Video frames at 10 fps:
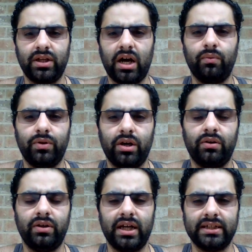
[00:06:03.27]
now
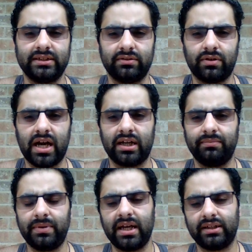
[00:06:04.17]
known as
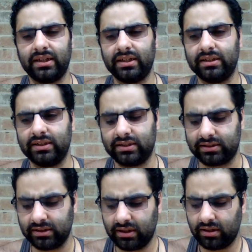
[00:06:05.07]
Iraq, back then
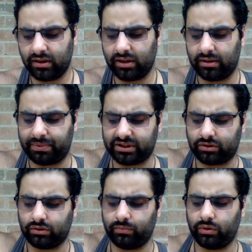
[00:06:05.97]
as
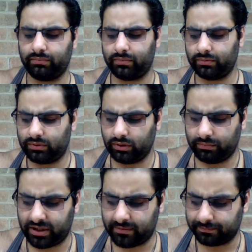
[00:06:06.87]

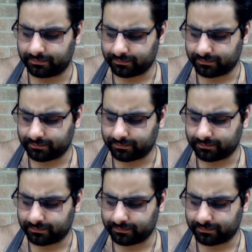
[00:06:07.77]
Mesopotamia.